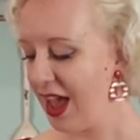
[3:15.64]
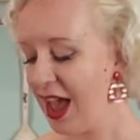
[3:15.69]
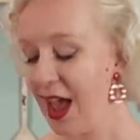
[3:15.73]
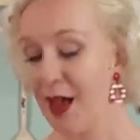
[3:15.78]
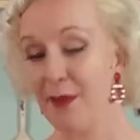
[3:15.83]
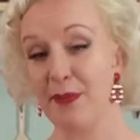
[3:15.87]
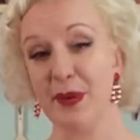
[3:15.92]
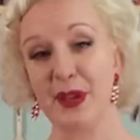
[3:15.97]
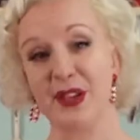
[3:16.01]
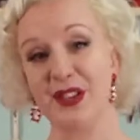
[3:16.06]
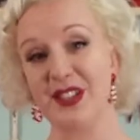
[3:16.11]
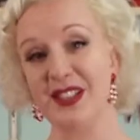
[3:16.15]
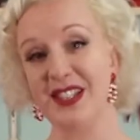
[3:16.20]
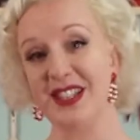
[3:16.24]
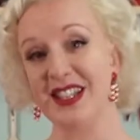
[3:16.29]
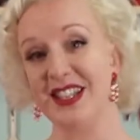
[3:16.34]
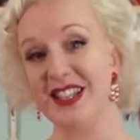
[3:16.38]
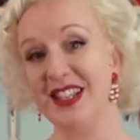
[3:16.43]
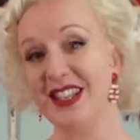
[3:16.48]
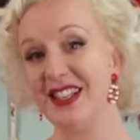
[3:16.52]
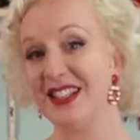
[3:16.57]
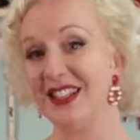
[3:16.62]
And because
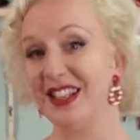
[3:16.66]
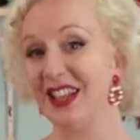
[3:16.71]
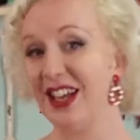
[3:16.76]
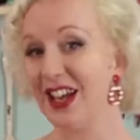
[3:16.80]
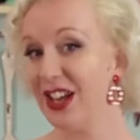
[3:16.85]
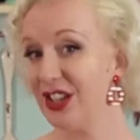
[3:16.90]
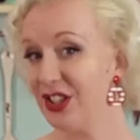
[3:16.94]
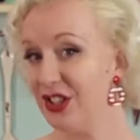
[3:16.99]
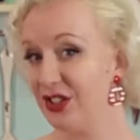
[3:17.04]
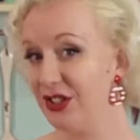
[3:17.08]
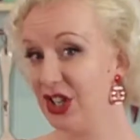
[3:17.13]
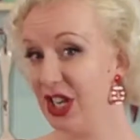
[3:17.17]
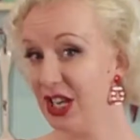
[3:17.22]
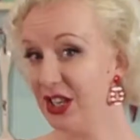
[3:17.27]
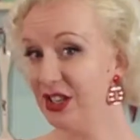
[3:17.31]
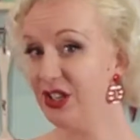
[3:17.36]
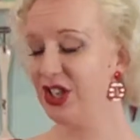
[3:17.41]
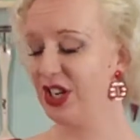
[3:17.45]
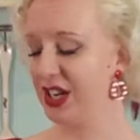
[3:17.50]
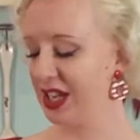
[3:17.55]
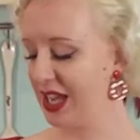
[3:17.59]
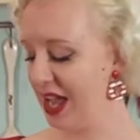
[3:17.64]
this is a
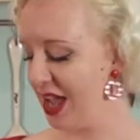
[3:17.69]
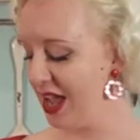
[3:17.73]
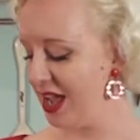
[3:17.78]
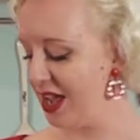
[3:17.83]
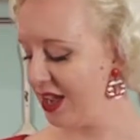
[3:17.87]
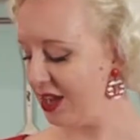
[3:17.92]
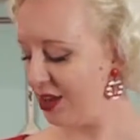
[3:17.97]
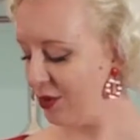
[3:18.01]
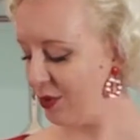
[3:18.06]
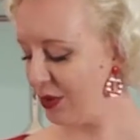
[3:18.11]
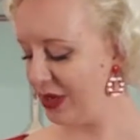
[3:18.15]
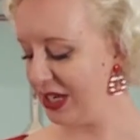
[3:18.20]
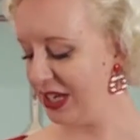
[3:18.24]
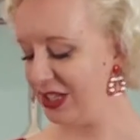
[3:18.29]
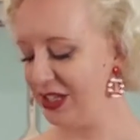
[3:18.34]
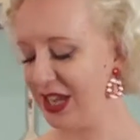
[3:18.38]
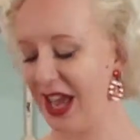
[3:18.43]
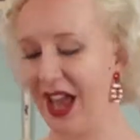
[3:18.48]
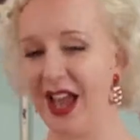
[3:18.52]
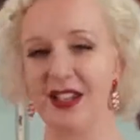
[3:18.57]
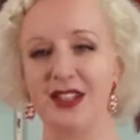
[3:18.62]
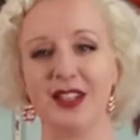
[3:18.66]
ginger cake, we need
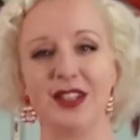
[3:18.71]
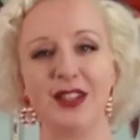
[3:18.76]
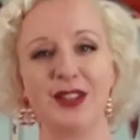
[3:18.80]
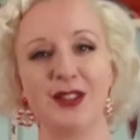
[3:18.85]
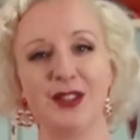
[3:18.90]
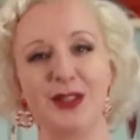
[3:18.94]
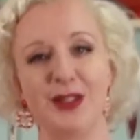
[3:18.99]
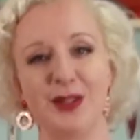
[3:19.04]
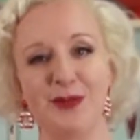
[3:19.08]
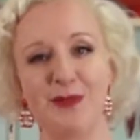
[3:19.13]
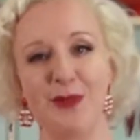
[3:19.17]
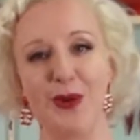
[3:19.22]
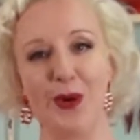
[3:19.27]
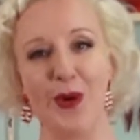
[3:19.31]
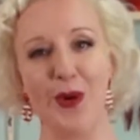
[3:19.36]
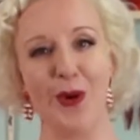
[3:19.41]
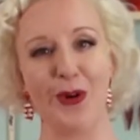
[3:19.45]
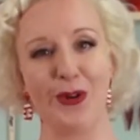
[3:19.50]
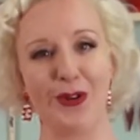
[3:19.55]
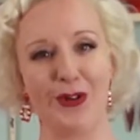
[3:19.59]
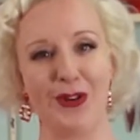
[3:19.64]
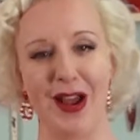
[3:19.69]
to add some
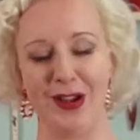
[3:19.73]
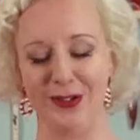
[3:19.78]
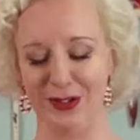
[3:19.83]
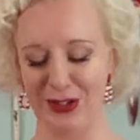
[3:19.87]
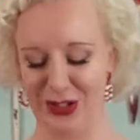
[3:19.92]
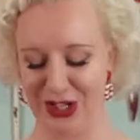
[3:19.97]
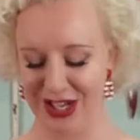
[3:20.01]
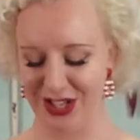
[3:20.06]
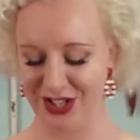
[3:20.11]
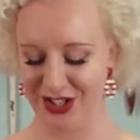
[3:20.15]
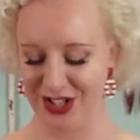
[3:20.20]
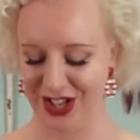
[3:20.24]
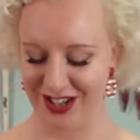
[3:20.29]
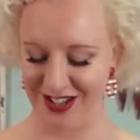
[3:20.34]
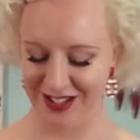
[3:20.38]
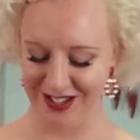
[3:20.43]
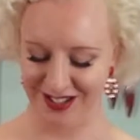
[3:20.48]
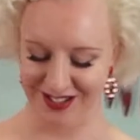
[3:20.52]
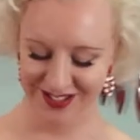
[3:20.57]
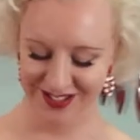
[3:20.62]
more ground ginger.